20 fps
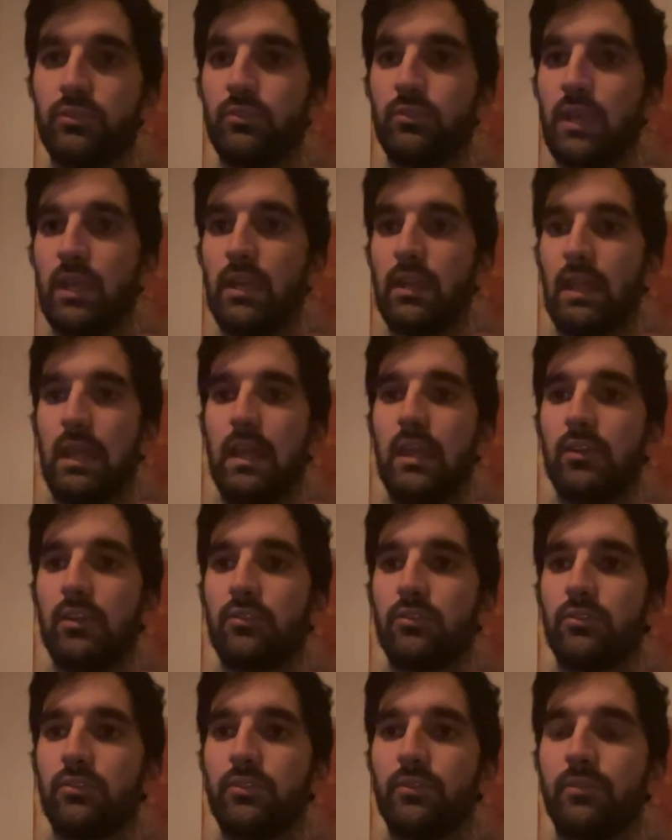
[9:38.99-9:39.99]
You can't
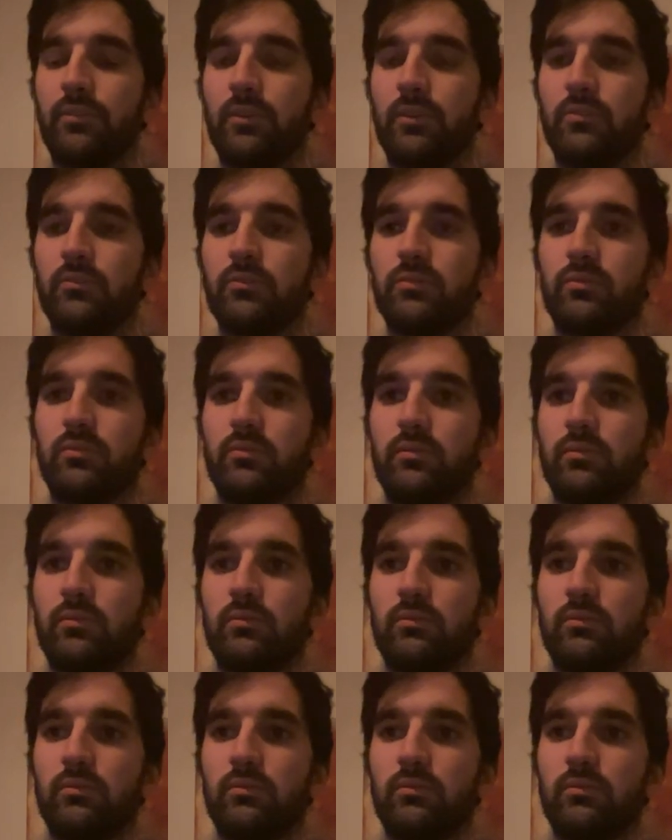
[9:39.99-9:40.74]
angle the phone.